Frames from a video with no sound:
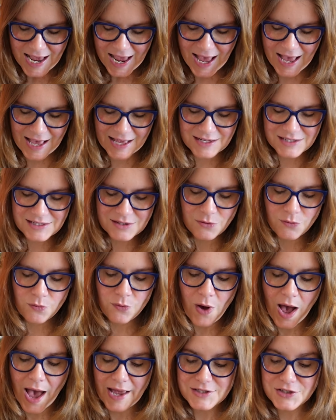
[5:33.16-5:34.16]
And
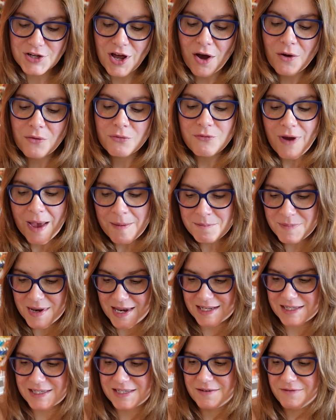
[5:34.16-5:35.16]
I saw a
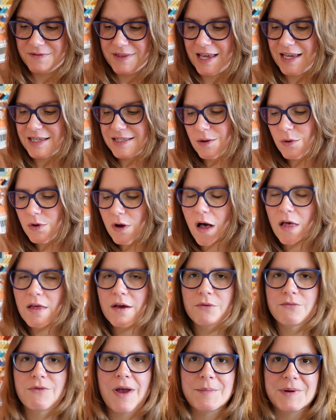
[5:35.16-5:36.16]
remnant of this. I'll oh, call
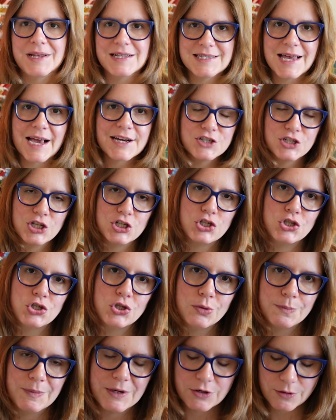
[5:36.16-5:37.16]
it a remnant. It's actually a
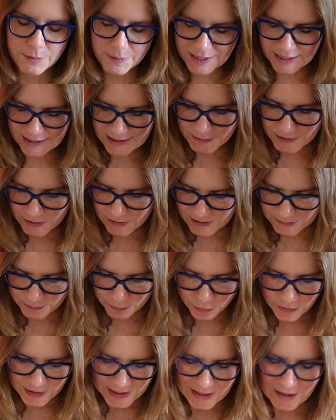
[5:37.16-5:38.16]
two meter piece, but it was a
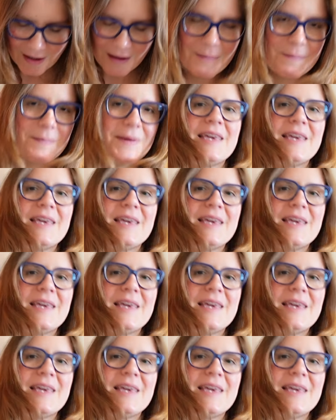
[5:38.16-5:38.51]
pre-cut